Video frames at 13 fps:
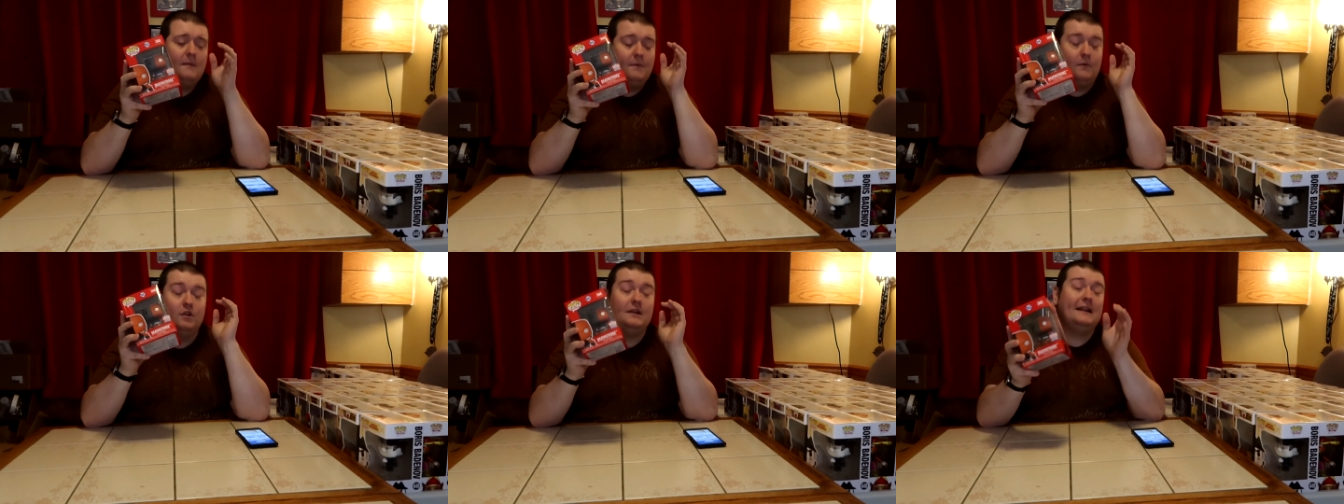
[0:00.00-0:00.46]

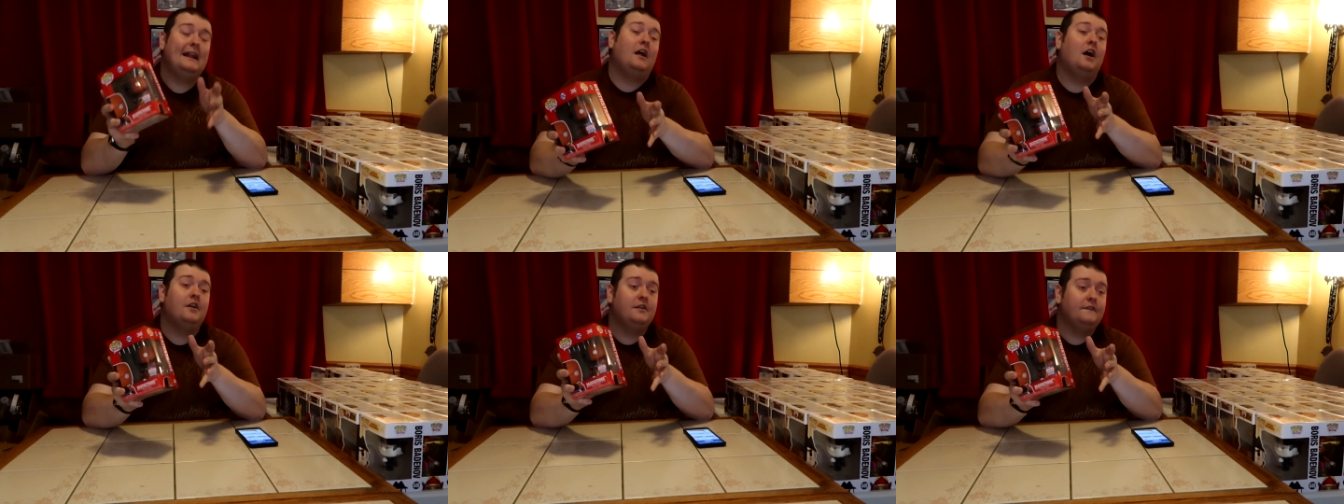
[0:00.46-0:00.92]
But we're looking at
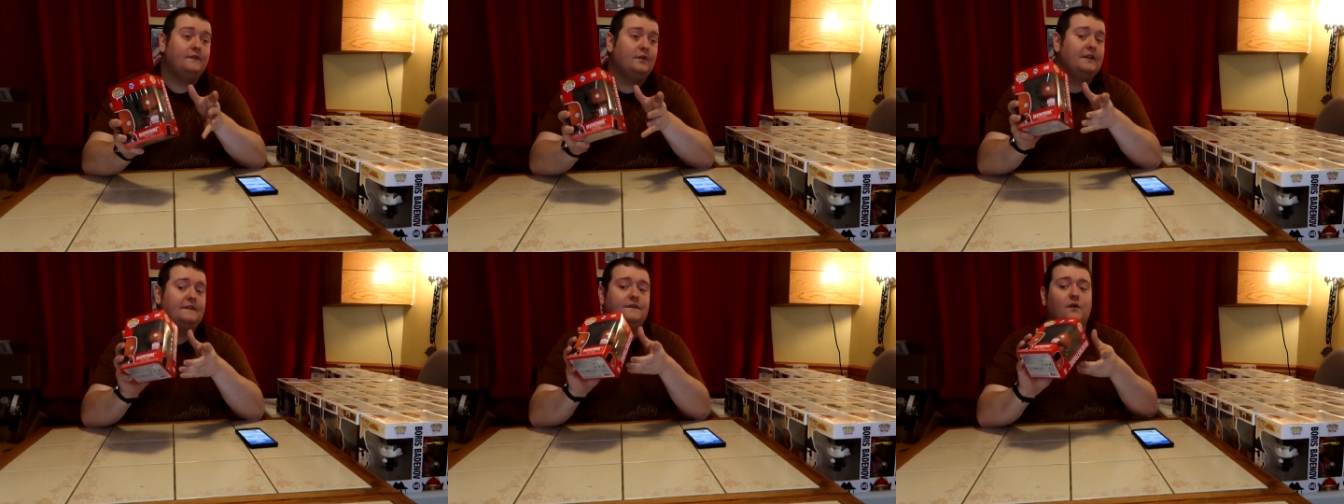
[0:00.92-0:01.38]

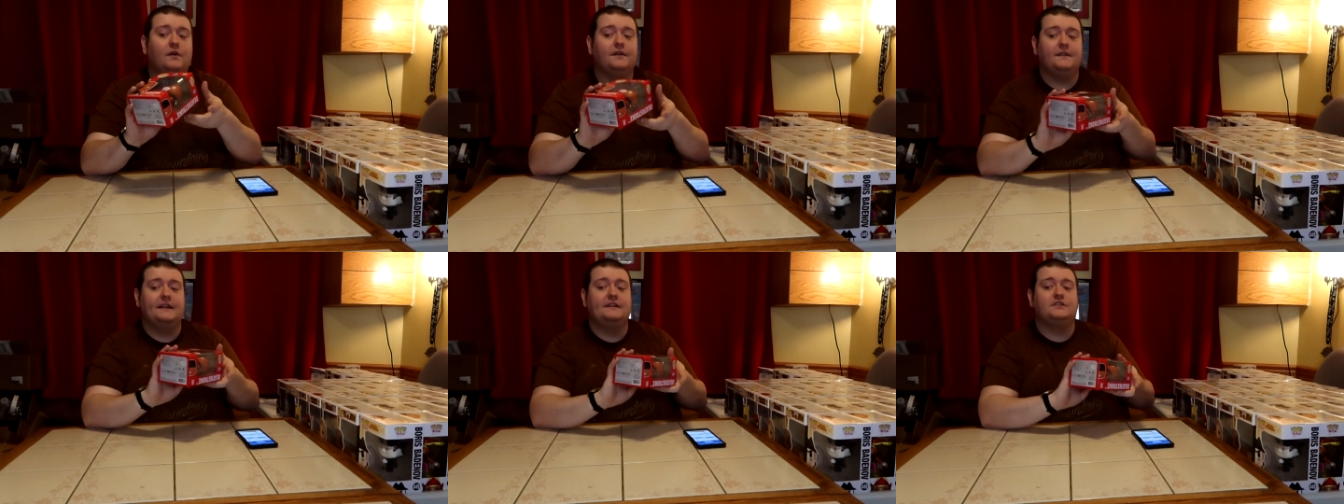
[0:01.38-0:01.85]

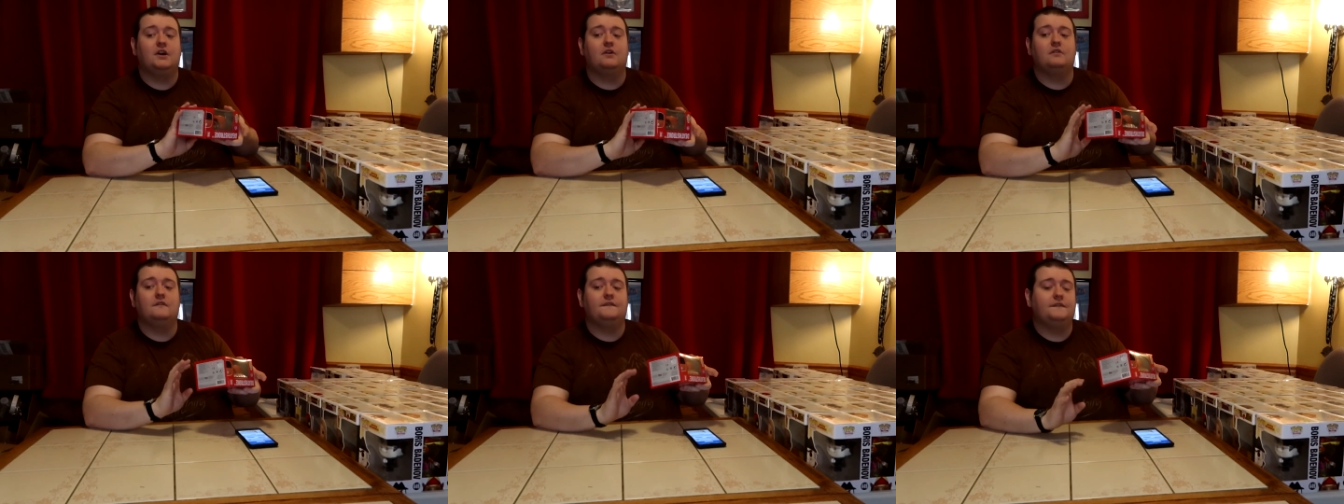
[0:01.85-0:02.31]
144 in
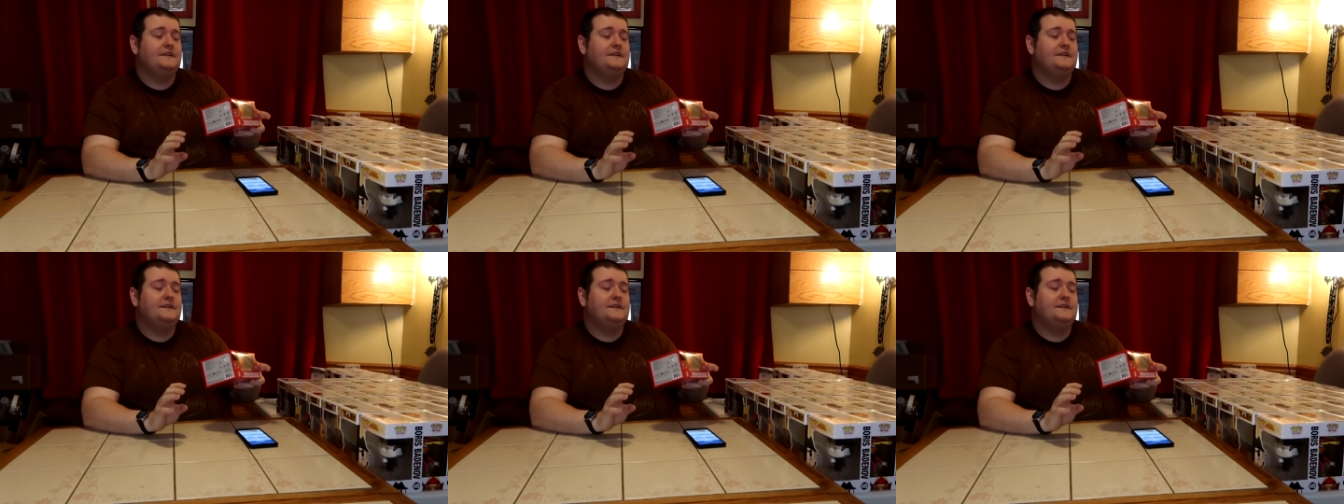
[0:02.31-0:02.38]
total for